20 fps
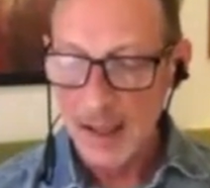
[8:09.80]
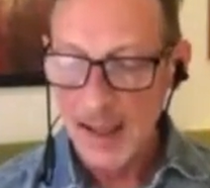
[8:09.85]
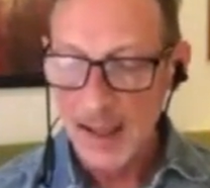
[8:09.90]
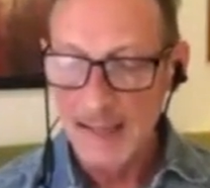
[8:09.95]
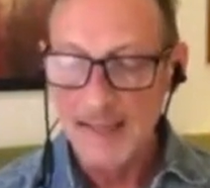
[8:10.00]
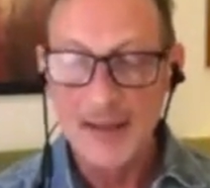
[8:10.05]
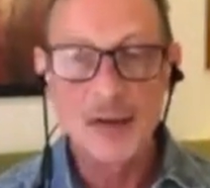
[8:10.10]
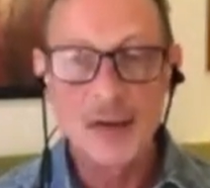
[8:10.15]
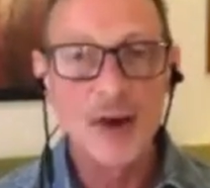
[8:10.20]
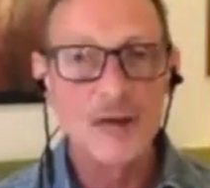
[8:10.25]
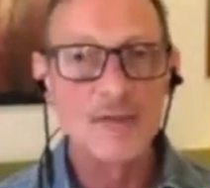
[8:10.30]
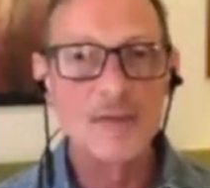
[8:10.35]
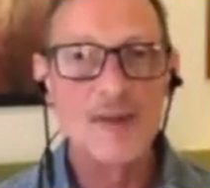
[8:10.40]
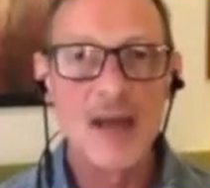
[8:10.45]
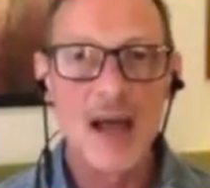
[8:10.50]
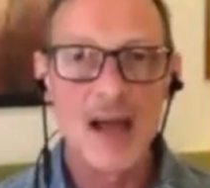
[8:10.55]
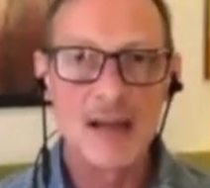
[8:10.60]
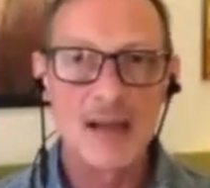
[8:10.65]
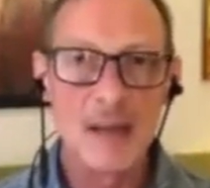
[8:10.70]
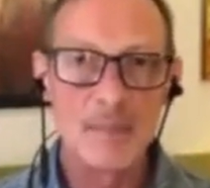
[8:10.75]
And they talk for
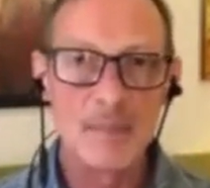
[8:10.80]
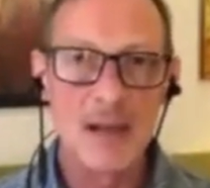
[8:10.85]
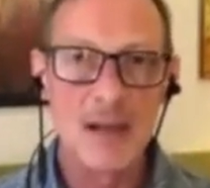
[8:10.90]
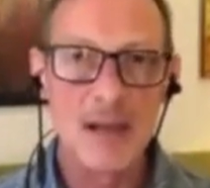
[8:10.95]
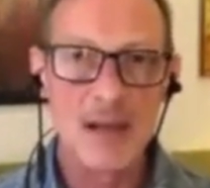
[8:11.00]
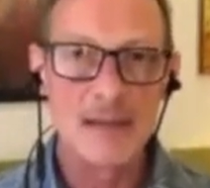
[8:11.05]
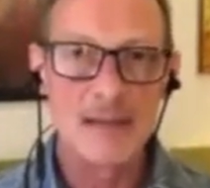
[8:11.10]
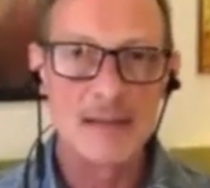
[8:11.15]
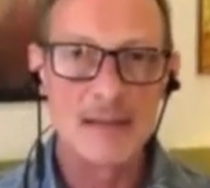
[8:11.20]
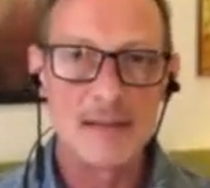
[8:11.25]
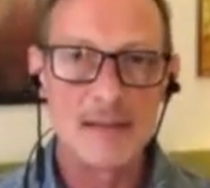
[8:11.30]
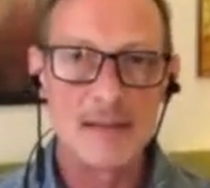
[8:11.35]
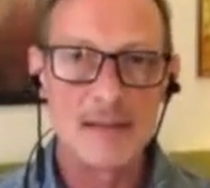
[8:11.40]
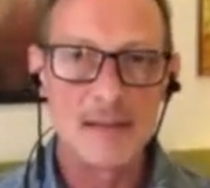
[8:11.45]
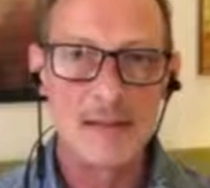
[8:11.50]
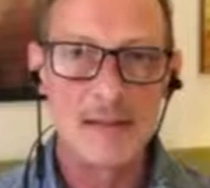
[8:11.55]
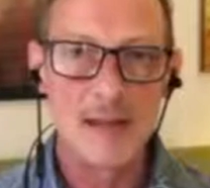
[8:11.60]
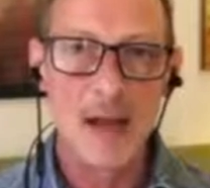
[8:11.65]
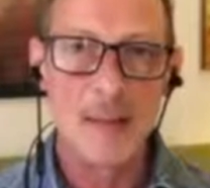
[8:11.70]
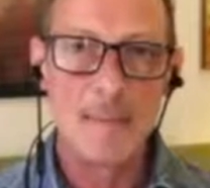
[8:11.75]
90 minutes
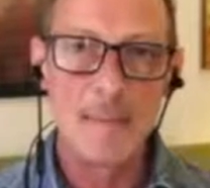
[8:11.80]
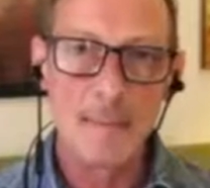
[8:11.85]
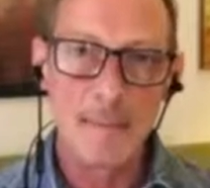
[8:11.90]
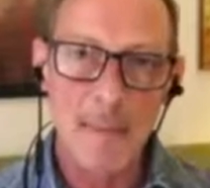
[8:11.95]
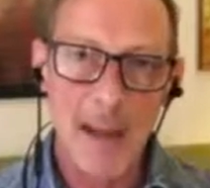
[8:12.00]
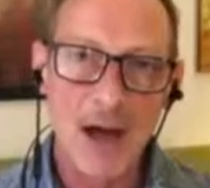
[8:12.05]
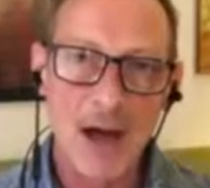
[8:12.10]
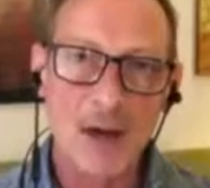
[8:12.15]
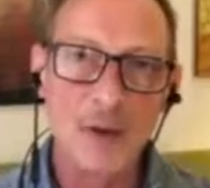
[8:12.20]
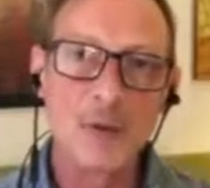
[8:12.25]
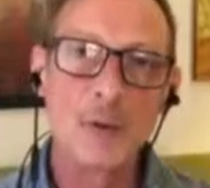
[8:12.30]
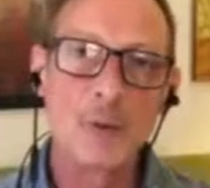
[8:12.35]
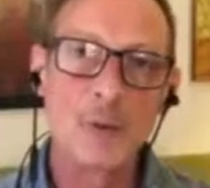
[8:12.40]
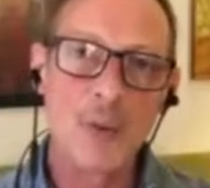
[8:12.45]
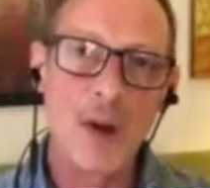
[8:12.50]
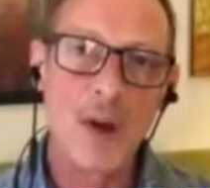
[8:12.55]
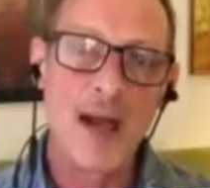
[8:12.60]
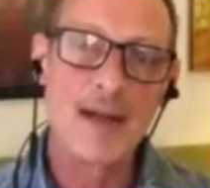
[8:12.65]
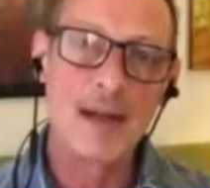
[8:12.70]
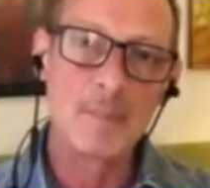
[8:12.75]
about
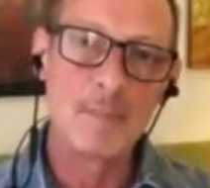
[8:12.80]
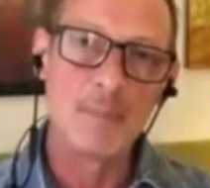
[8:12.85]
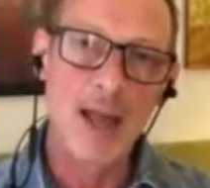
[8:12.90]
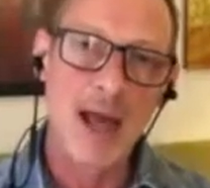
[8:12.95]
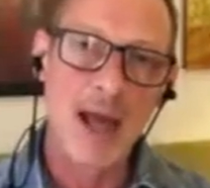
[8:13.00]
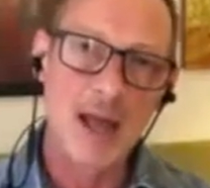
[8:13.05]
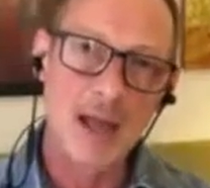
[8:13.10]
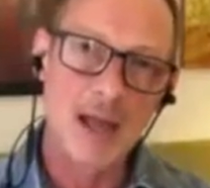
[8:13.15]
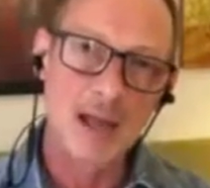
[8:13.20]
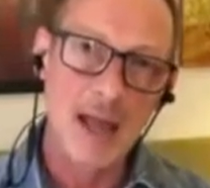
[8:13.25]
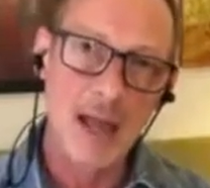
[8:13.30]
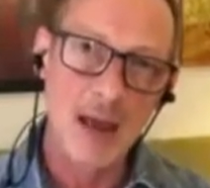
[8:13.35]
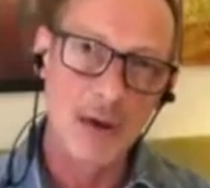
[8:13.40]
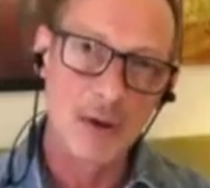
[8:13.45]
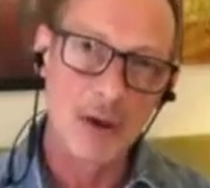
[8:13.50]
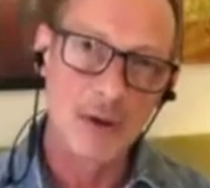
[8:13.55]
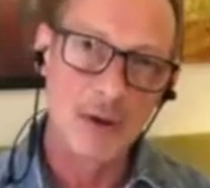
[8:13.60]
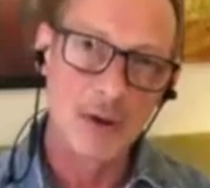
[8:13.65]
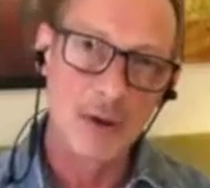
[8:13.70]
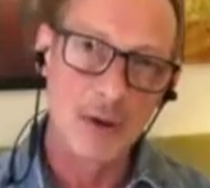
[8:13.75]
writing Black
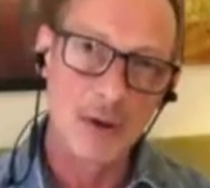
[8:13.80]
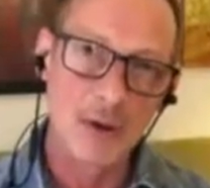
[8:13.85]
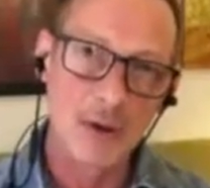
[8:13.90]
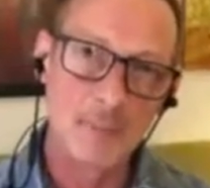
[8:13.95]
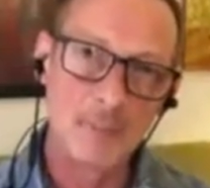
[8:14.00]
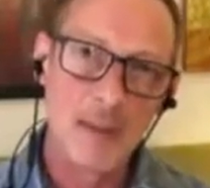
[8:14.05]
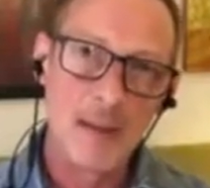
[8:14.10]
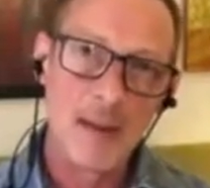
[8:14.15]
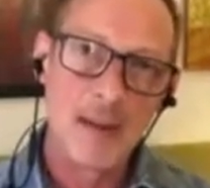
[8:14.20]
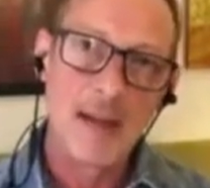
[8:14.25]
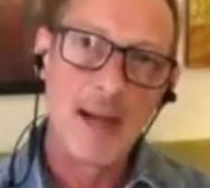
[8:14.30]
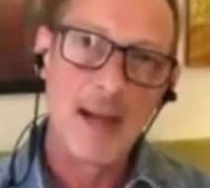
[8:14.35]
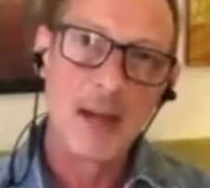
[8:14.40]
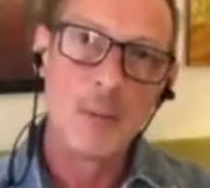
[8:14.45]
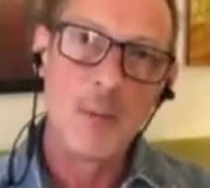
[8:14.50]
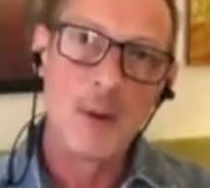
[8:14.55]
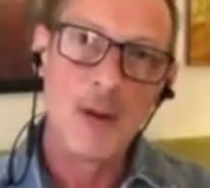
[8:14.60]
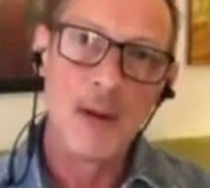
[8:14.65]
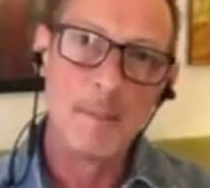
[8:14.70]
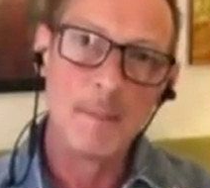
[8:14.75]
character.
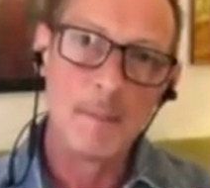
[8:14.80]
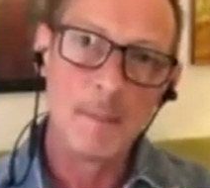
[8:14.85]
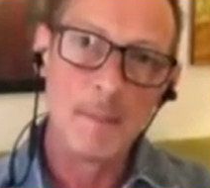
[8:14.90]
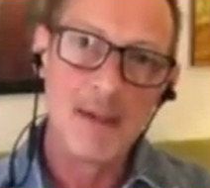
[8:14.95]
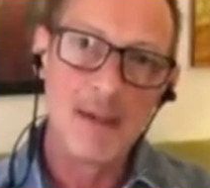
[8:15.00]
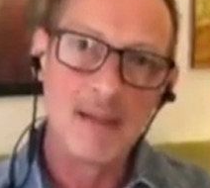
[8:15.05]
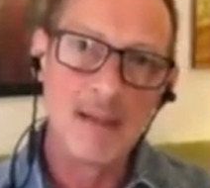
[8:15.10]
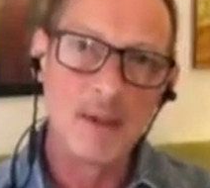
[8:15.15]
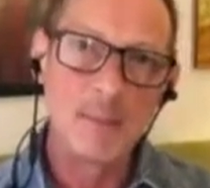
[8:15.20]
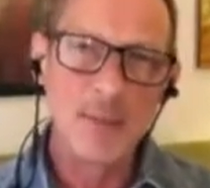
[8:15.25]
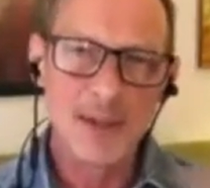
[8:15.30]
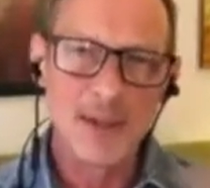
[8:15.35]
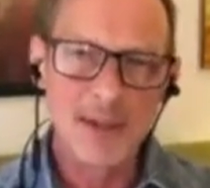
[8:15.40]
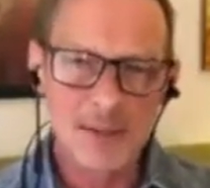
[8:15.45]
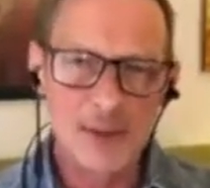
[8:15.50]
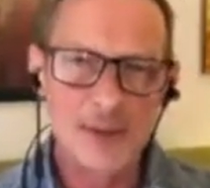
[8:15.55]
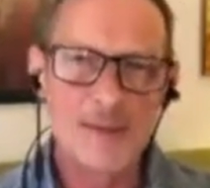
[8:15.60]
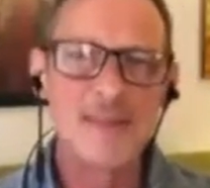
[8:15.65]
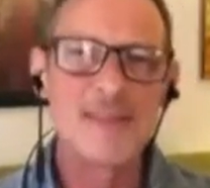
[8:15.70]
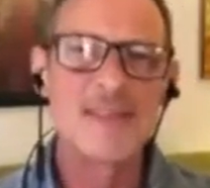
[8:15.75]
And what it means, they really
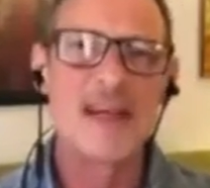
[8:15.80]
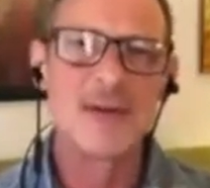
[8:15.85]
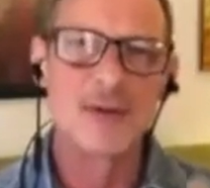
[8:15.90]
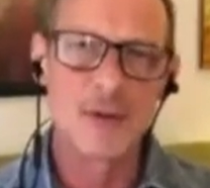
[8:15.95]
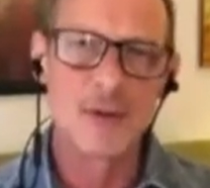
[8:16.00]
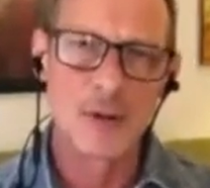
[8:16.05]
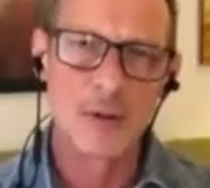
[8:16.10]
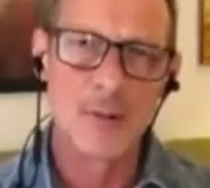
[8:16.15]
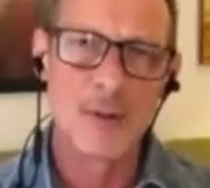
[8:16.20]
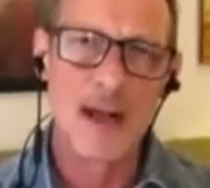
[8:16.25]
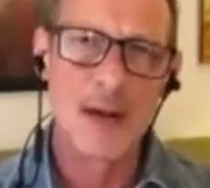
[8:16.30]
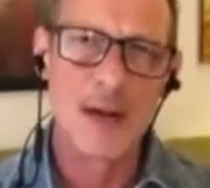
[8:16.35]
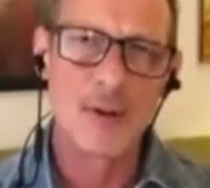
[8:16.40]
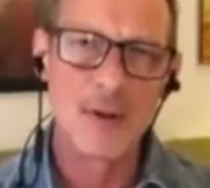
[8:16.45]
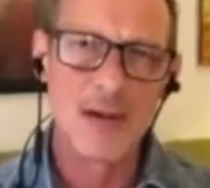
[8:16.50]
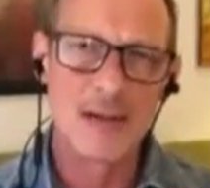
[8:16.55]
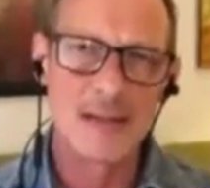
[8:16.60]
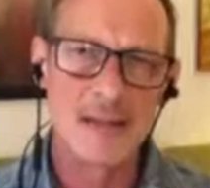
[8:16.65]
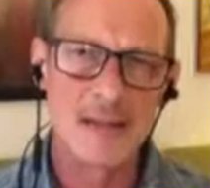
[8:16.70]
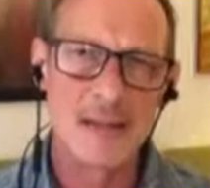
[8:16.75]
sort of center around
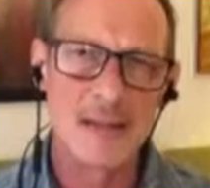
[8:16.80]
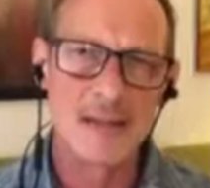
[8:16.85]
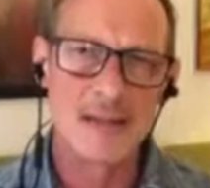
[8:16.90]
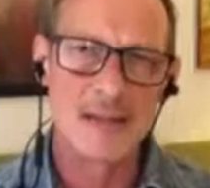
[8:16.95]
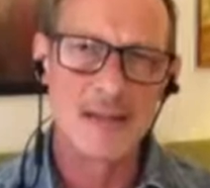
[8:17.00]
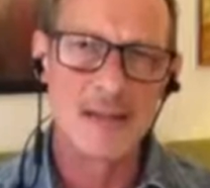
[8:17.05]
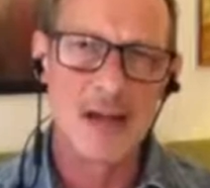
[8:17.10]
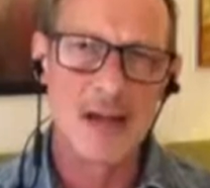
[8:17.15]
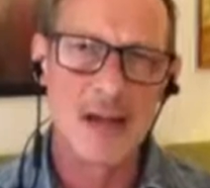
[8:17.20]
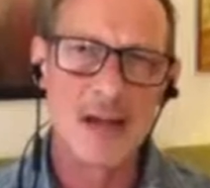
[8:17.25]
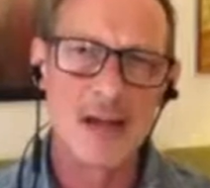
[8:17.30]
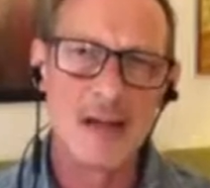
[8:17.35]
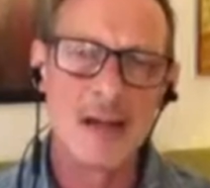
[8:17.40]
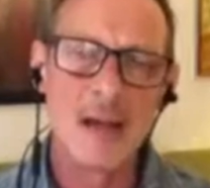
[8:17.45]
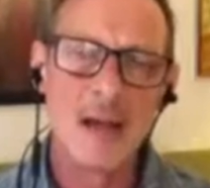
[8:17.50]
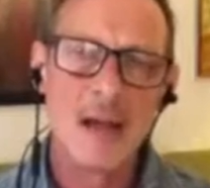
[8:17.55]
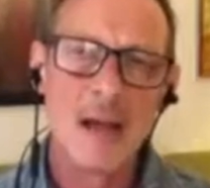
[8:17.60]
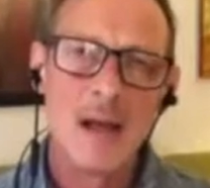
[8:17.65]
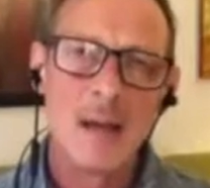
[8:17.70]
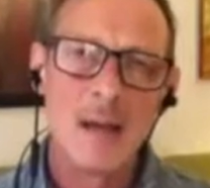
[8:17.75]
Raisin in the Sun,
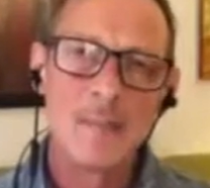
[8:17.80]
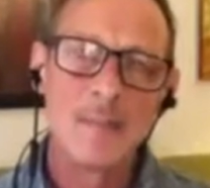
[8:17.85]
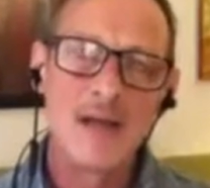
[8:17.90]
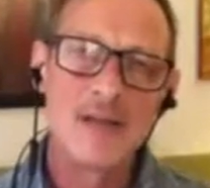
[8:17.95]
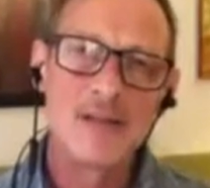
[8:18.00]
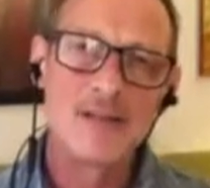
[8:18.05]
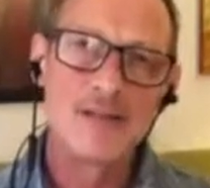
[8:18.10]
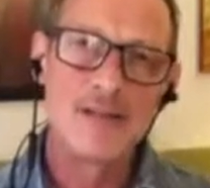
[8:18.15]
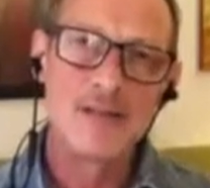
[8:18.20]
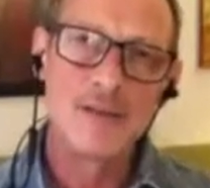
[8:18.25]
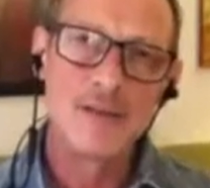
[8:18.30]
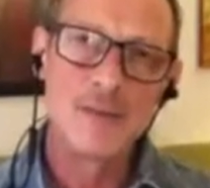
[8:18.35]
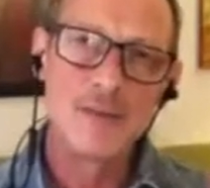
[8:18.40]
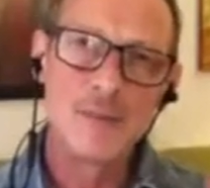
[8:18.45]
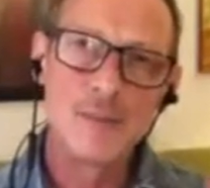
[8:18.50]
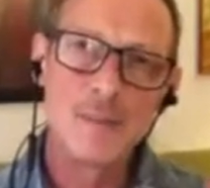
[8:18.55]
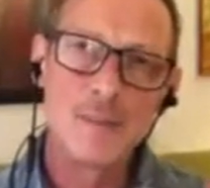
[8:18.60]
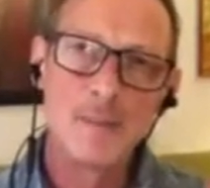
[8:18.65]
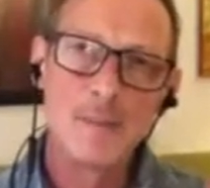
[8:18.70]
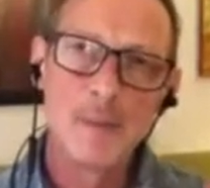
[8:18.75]
but
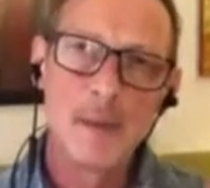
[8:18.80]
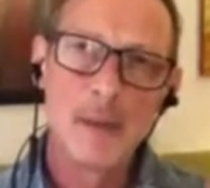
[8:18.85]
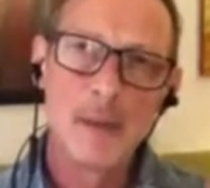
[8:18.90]
to